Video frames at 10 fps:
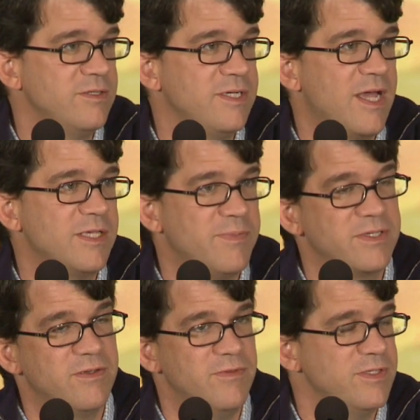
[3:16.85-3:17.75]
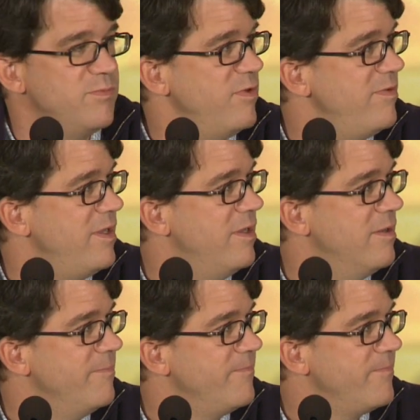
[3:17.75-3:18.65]
challenging aspects of this movie.
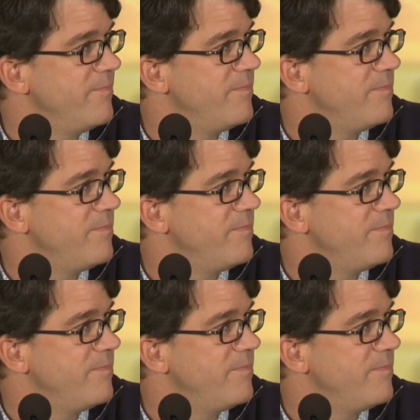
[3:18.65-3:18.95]
Oh,